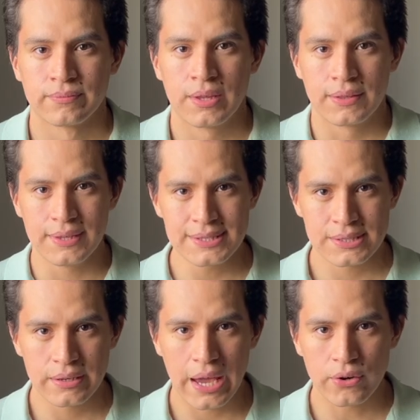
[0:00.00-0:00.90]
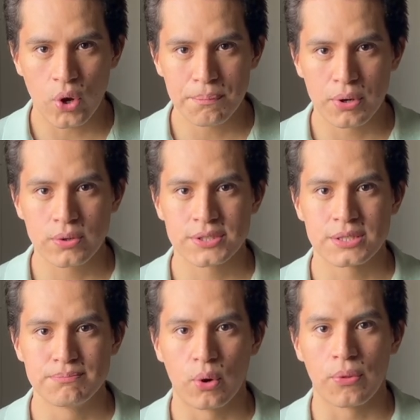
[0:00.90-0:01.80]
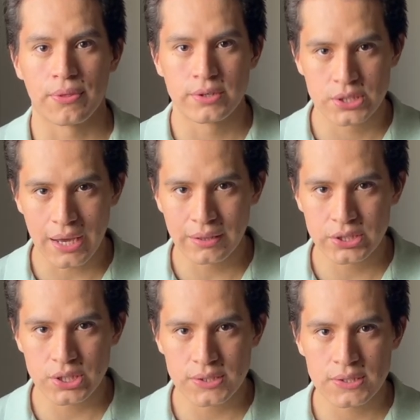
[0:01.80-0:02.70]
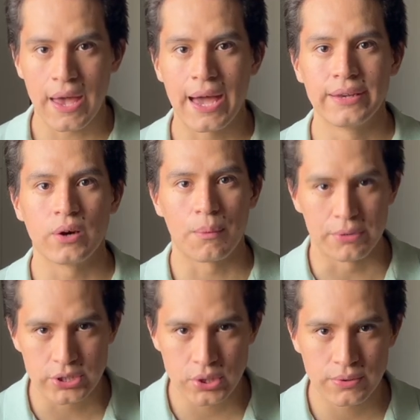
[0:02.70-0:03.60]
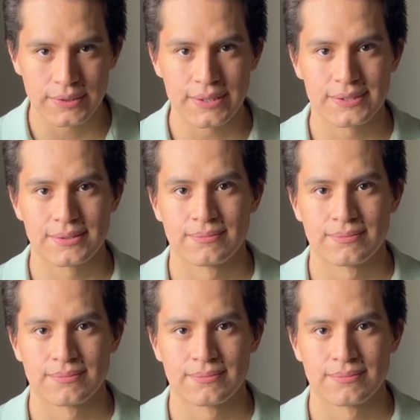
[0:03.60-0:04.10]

This scenario poses both challenges and opportunities.